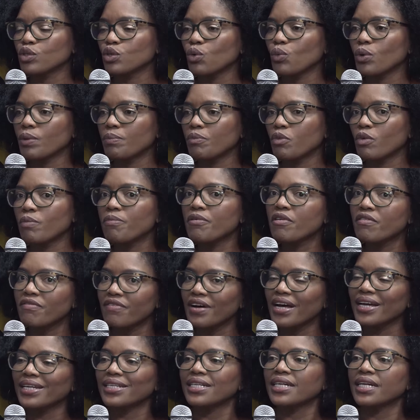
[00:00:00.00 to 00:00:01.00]
So we're
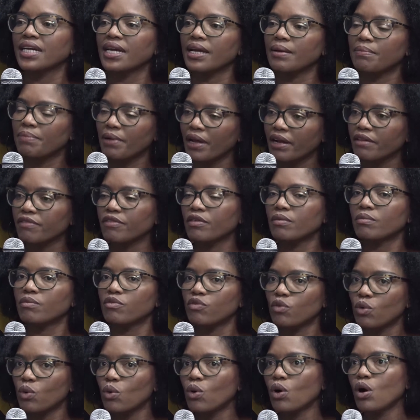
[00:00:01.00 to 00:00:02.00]
providing a platform
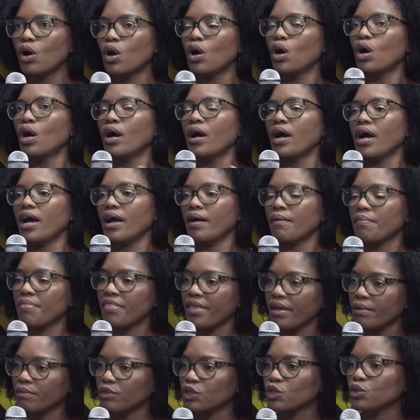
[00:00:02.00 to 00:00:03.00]
for
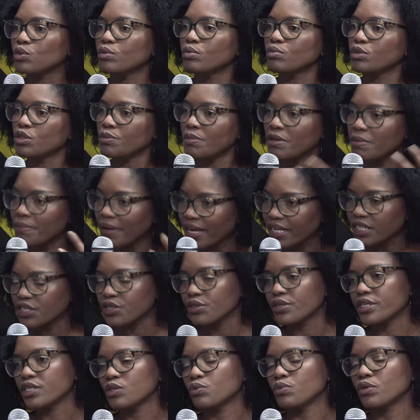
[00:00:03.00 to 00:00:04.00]
them to be
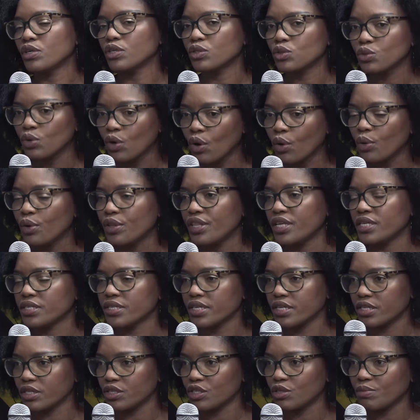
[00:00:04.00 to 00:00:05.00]
mentored as well, to hone their
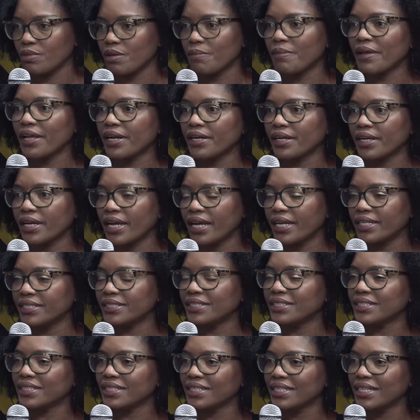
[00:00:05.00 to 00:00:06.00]
skills, to be better.
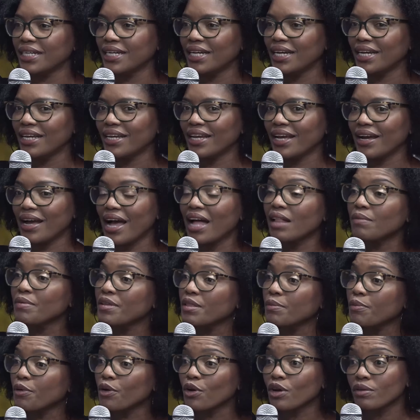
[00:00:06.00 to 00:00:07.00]
And I'll
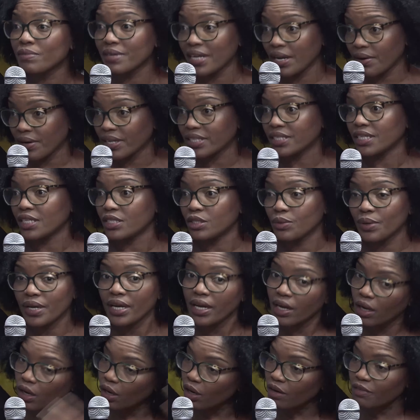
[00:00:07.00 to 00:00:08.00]
be the program director
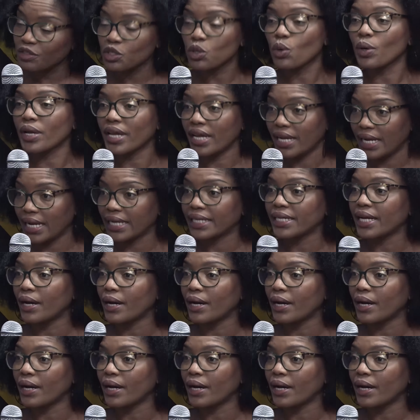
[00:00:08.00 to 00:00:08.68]
doing a lot of talking now.